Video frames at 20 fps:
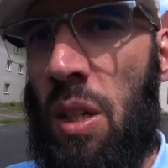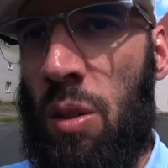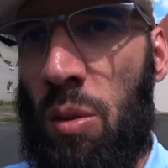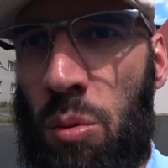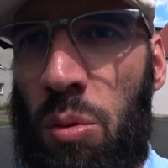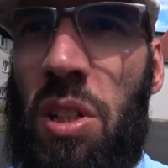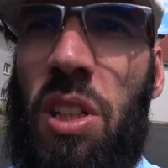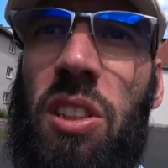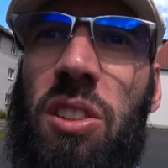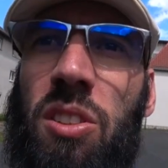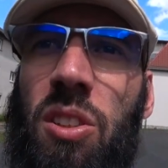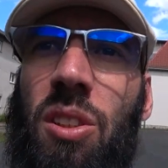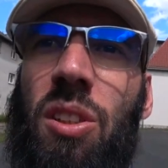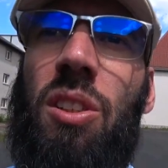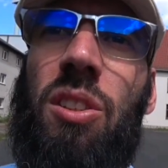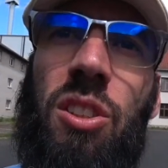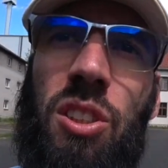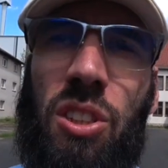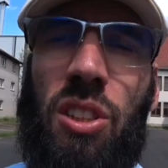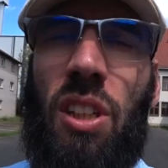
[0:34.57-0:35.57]

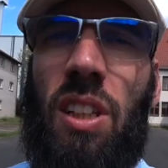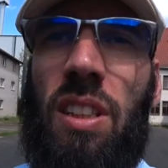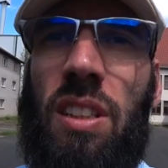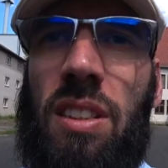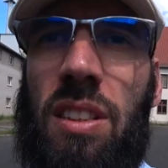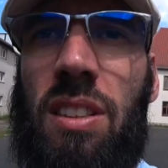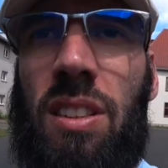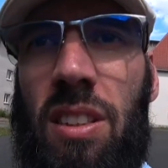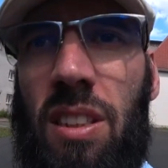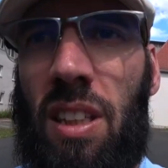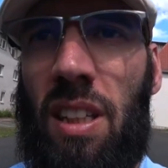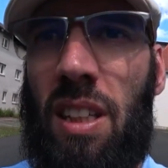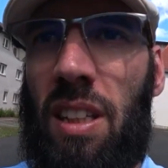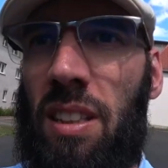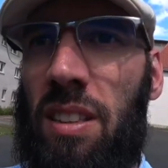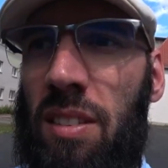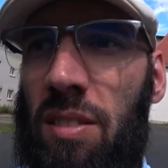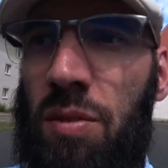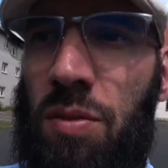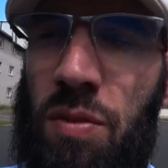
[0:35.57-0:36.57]
research and
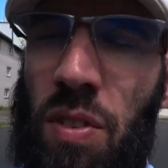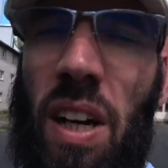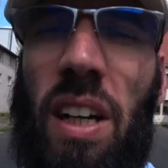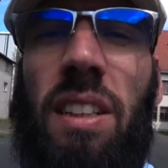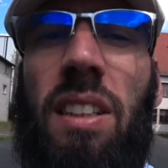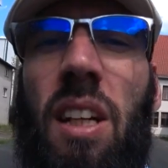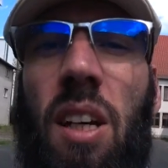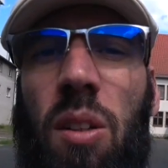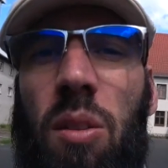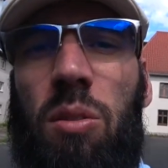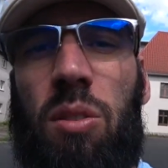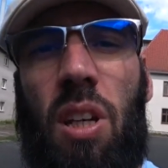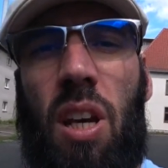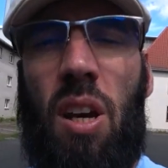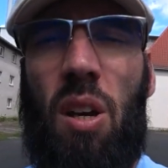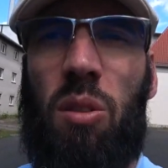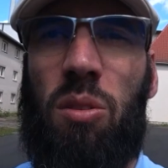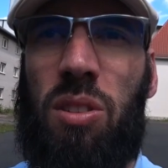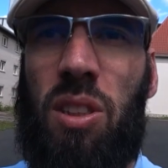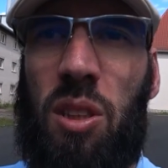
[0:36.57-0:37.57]
find out
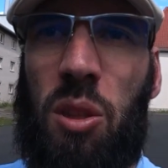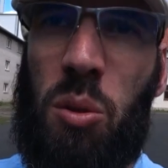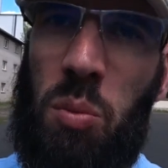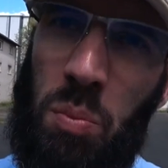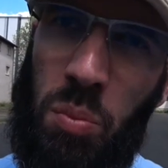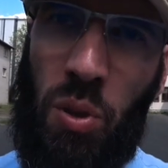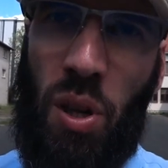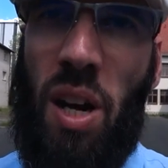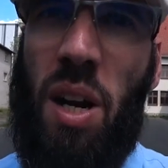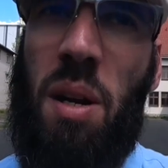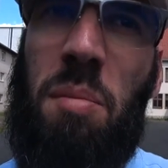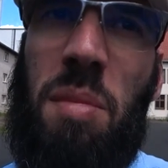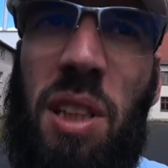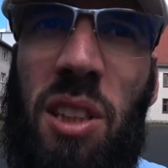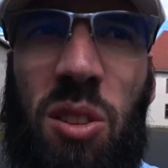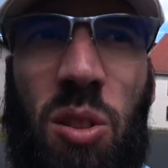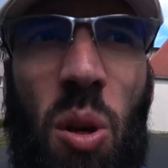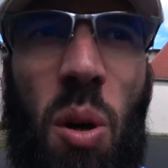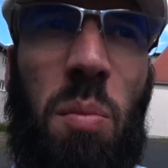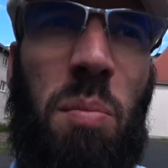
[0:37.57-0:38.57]
how this
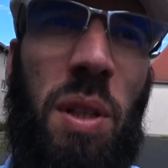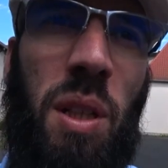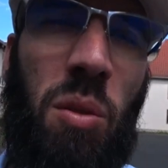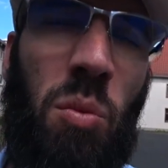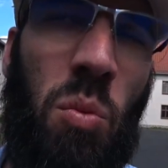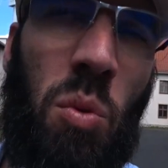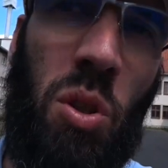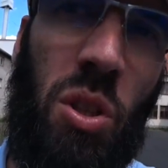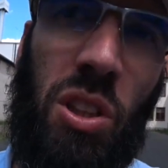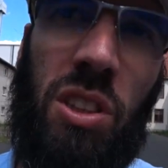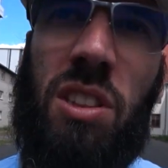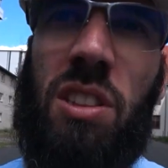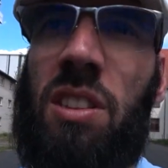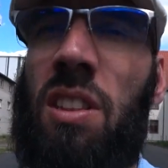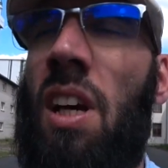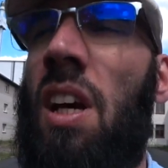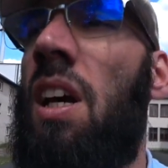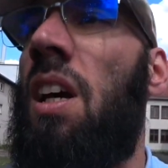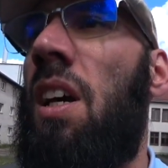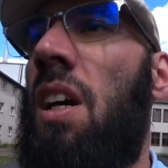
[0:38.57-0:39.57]
priming topic
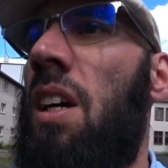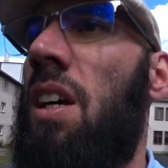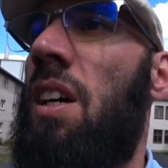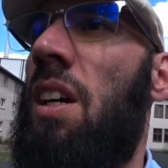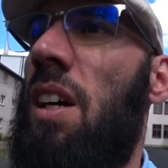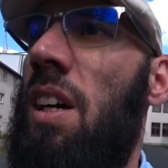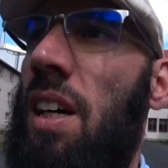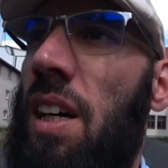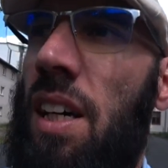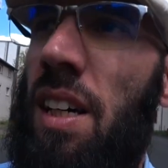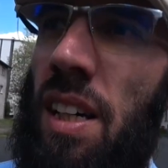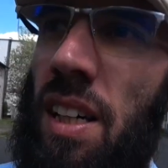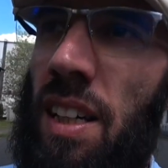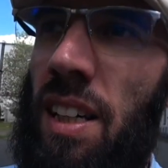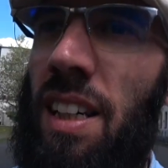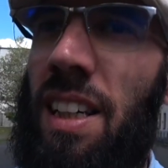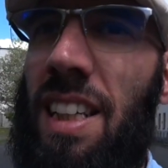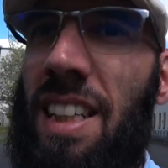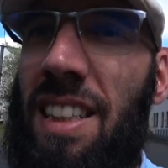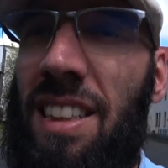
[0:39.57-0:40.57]
works
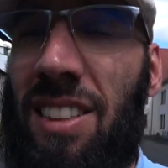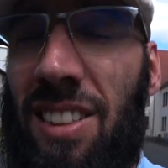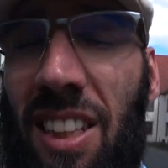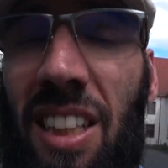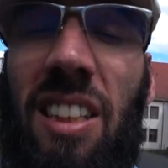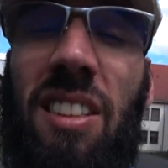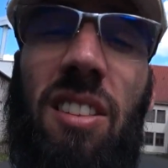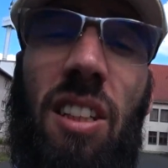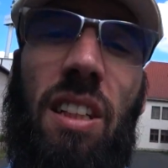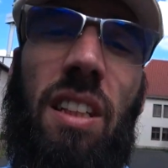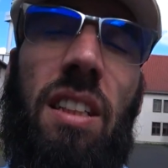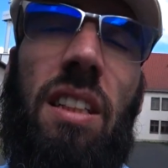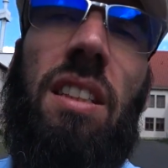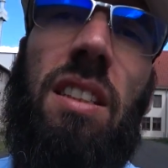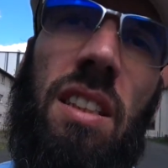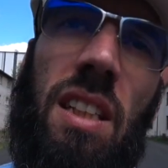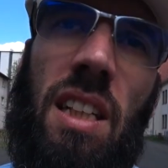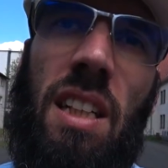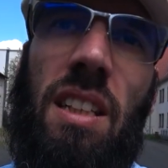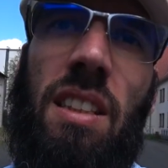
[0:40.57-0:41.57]
in
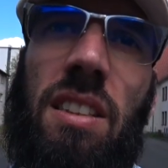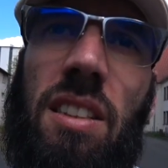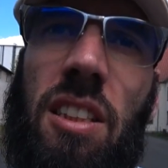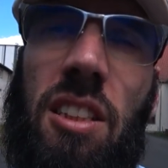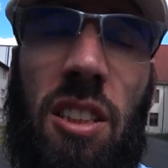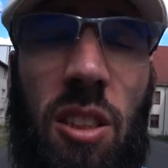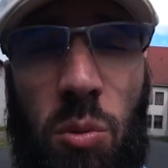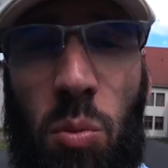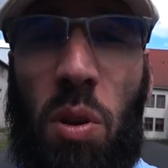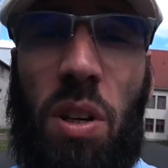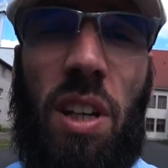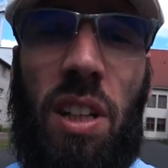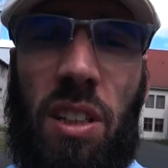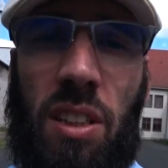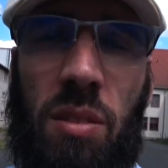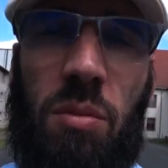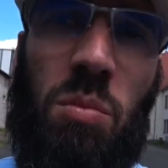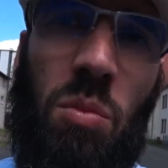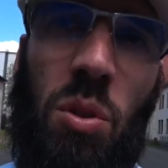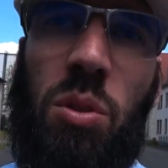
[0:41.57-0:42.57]
detail, and this is what
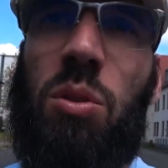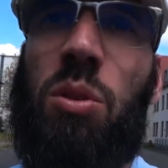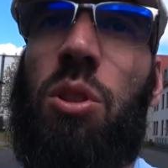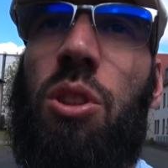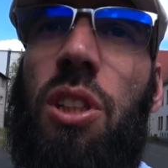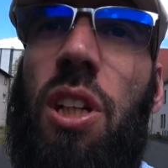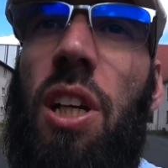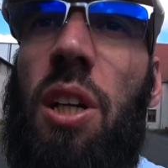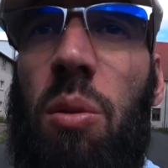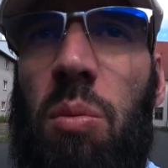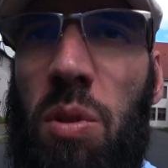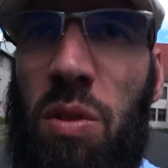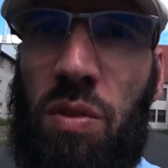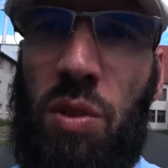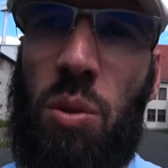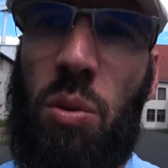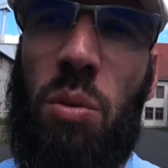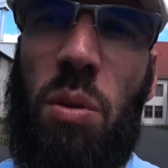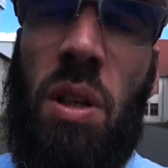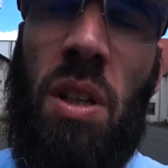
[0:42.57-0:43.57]
I want to share with
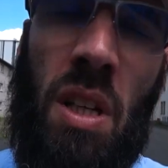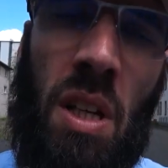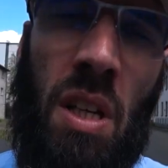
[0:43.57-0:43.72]
you